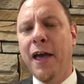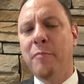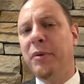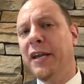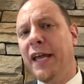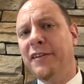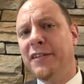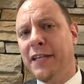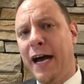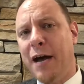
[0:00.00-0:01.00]
Binet
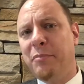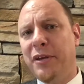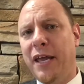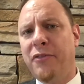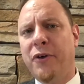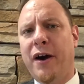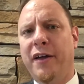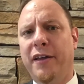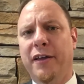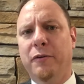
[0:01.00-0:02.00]
did not. Binet thought
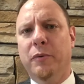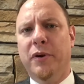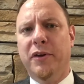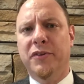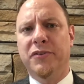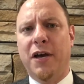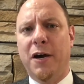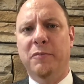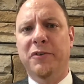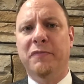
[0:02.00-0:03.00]
it was
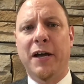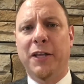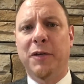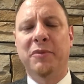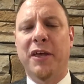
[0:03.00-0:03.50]
developed,